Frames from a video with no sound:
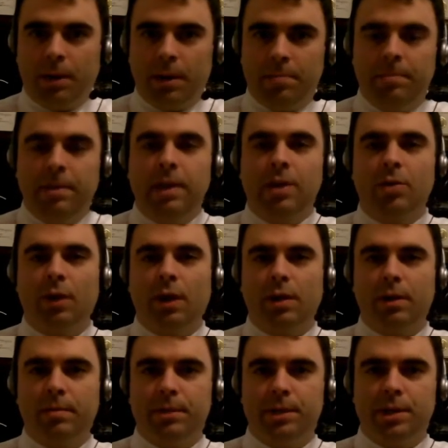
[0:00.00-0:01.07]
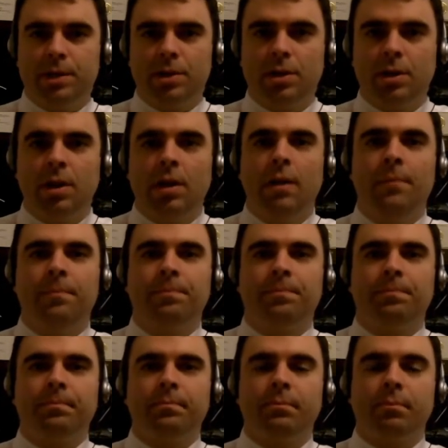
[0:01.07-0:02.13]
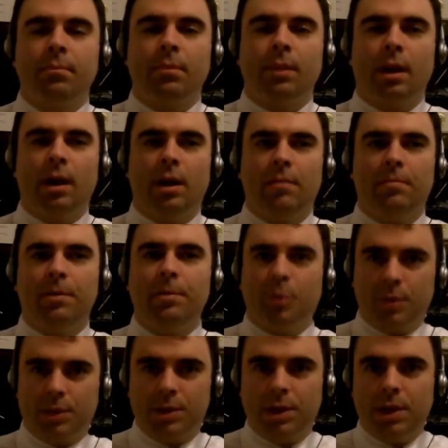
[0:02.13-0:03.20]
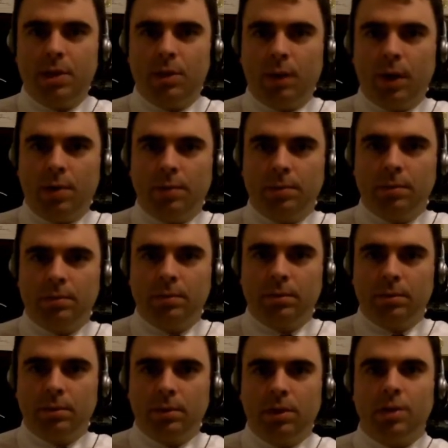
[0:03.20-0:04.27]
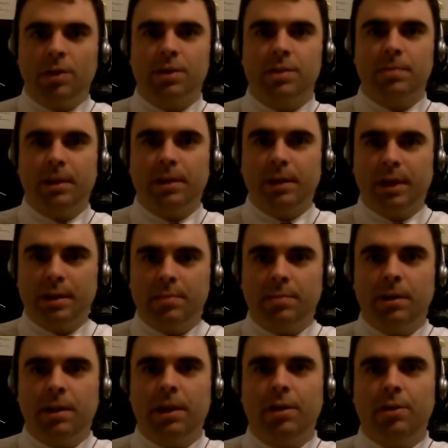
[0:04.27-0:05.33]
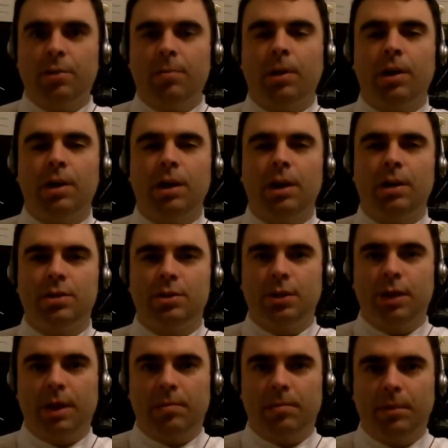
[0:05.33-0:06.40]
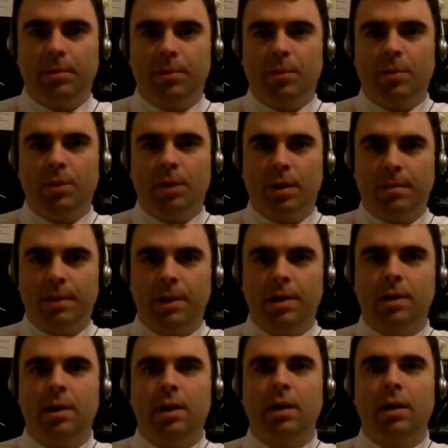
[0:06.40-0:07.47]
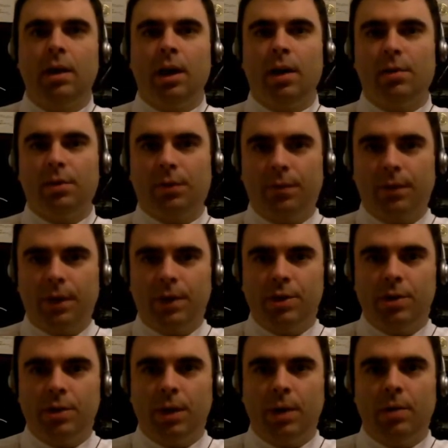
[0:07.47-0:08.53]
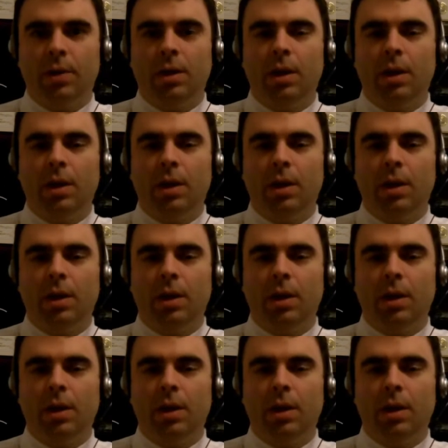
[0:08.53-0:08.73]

being correctly positioned, people will seek you out. You can spend less money on your marketing so that people will come in, they'll find you out.